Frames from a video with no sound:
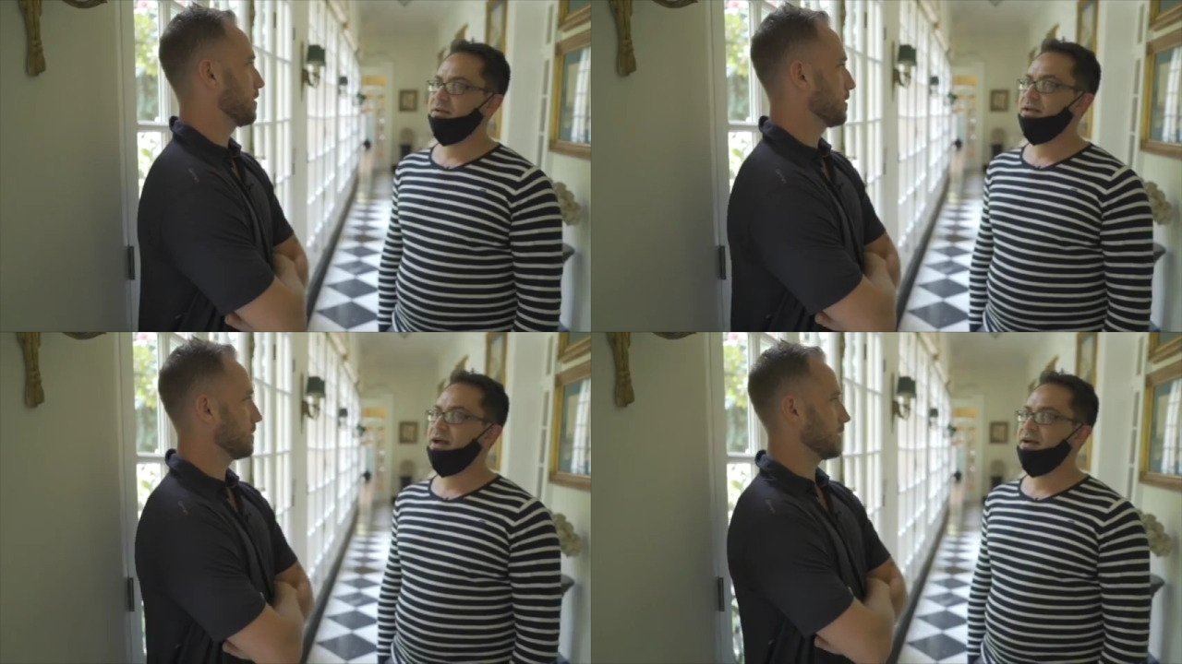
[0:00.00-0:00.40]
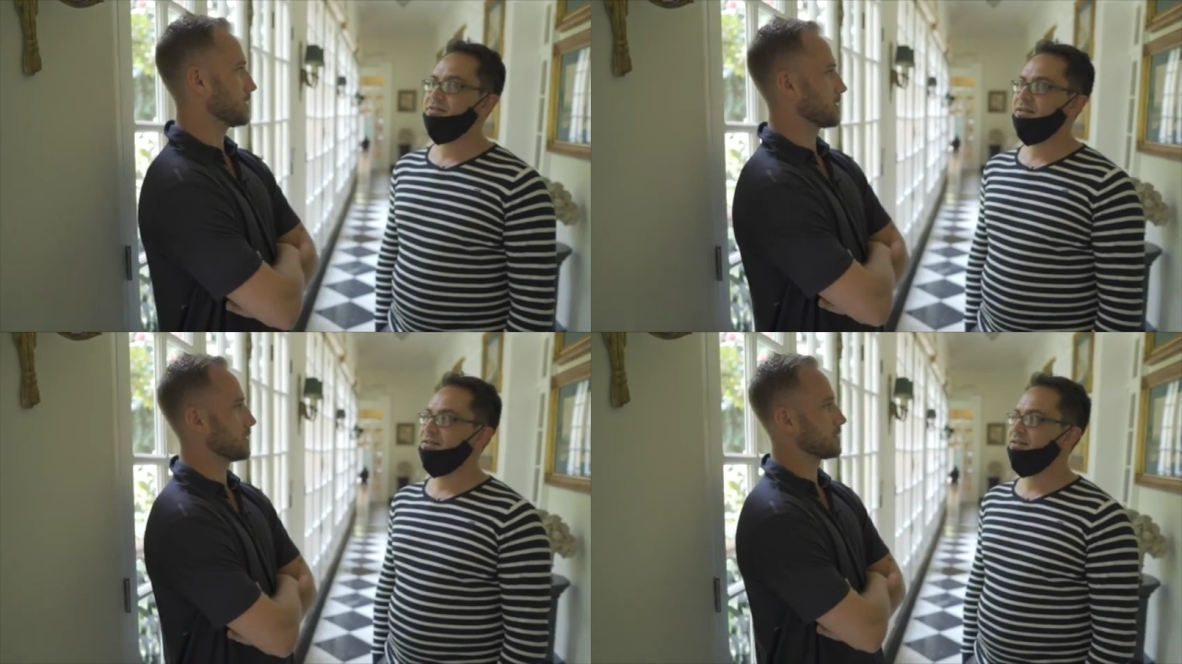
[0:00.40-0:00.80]
Speaker 1: Yeah,
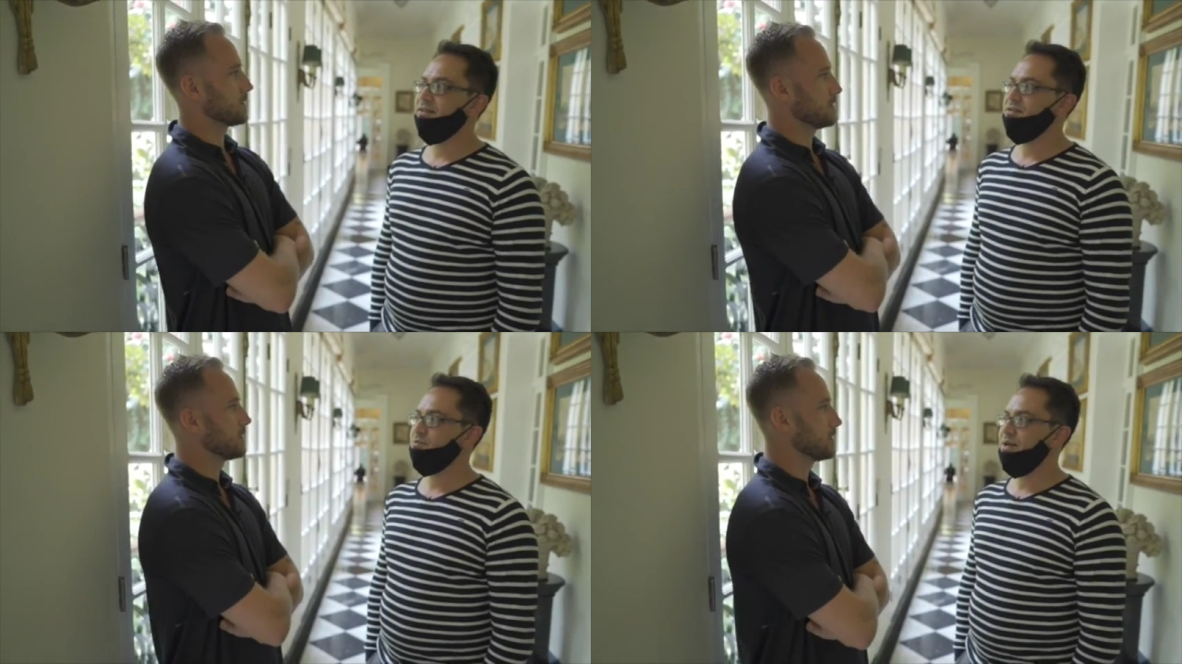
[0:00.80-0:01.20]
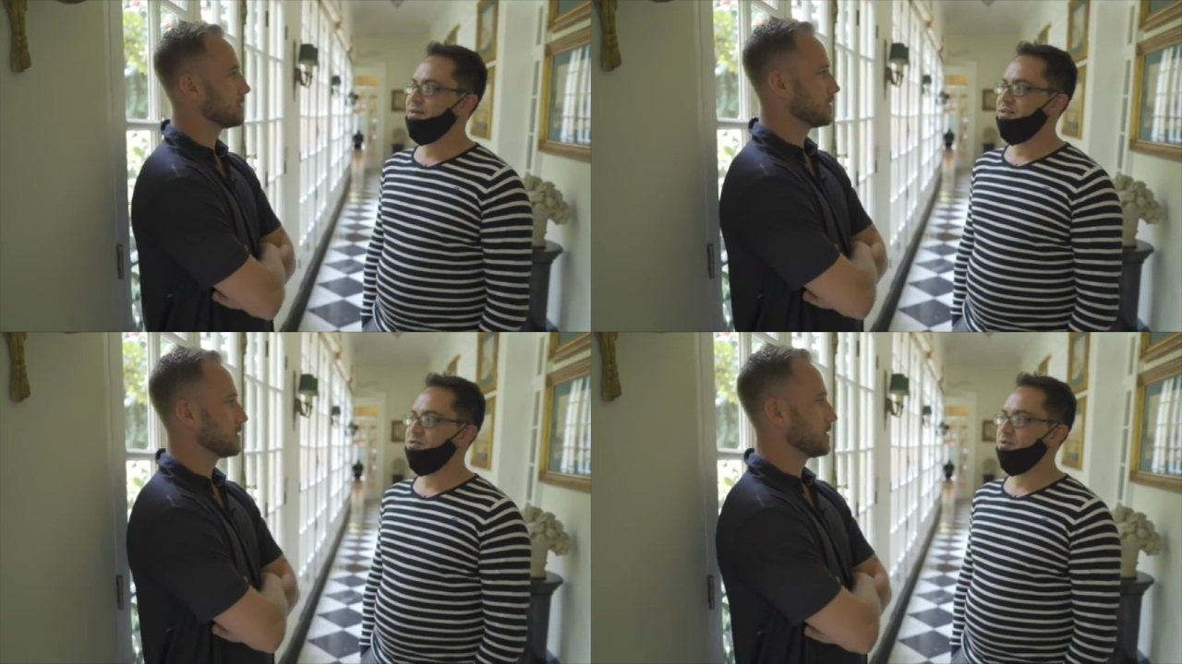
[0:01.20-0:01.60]
and then it's
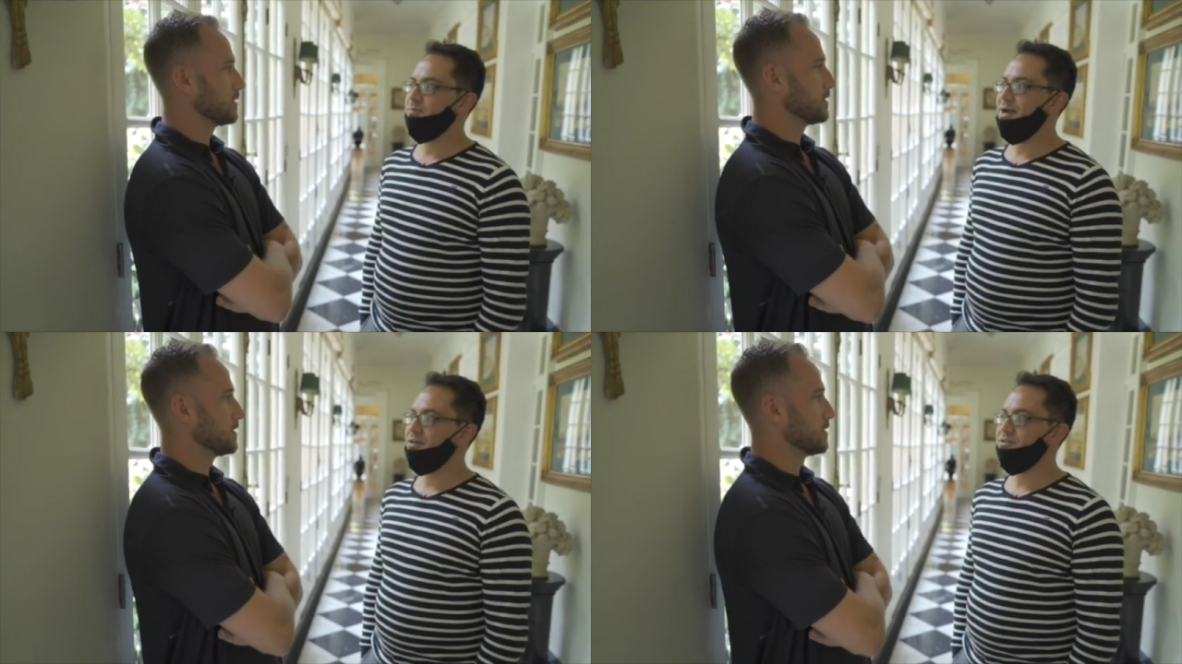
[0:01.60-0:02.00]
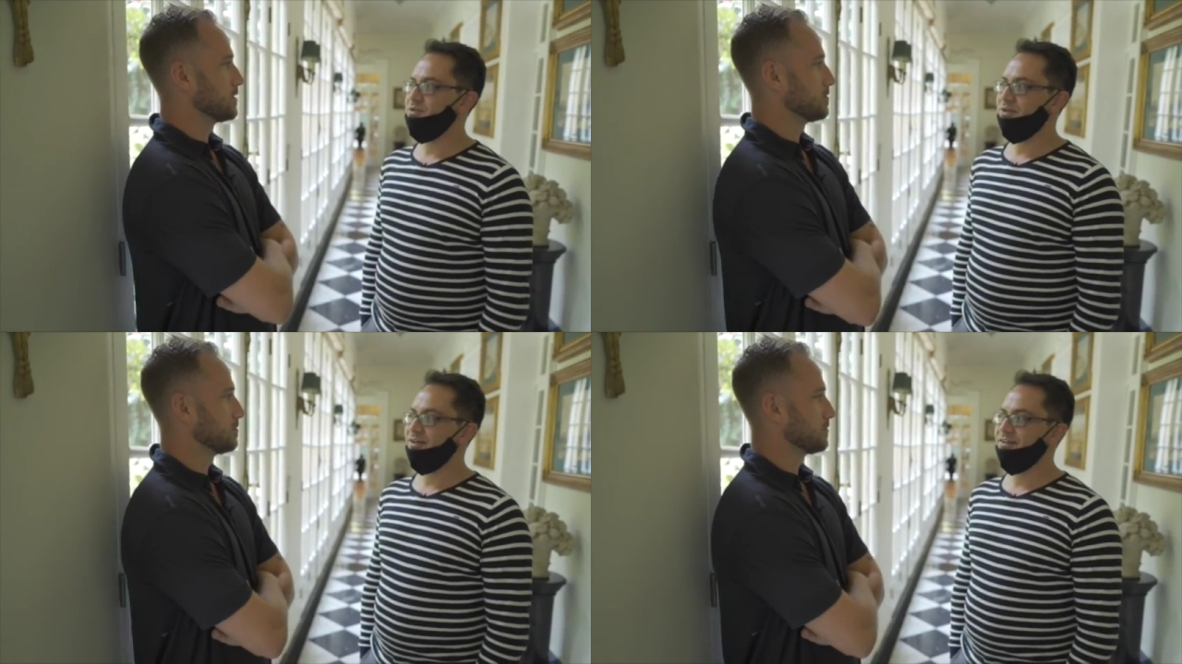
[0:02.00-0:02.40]
right next to a Mac
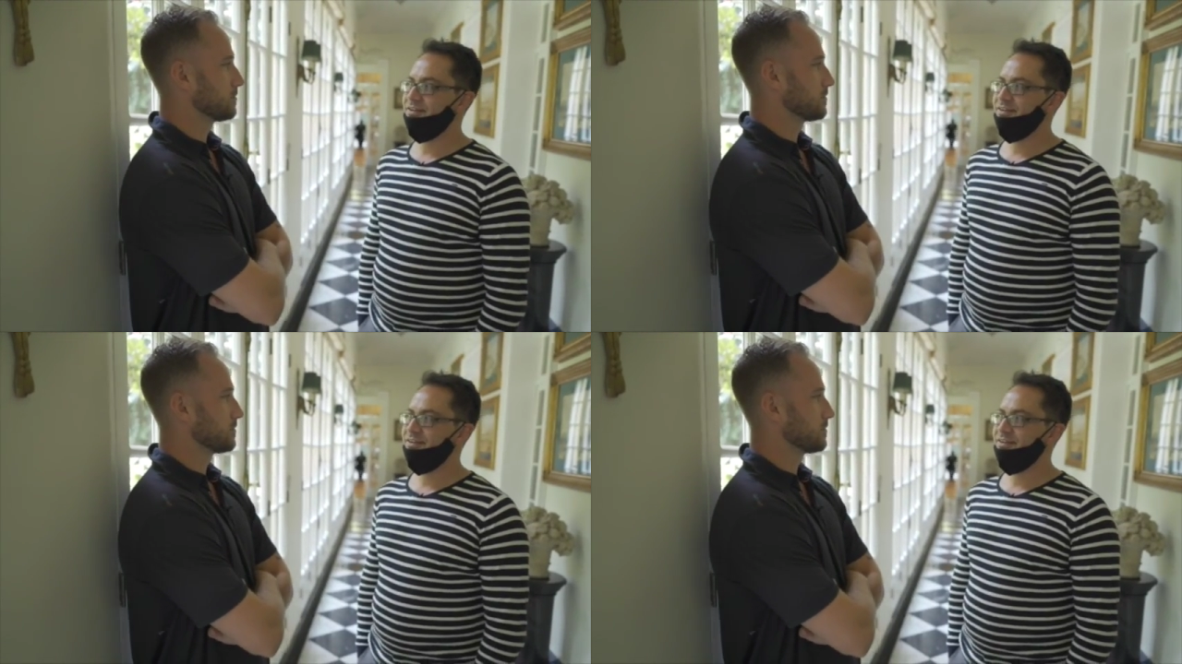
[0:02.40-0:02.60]
store.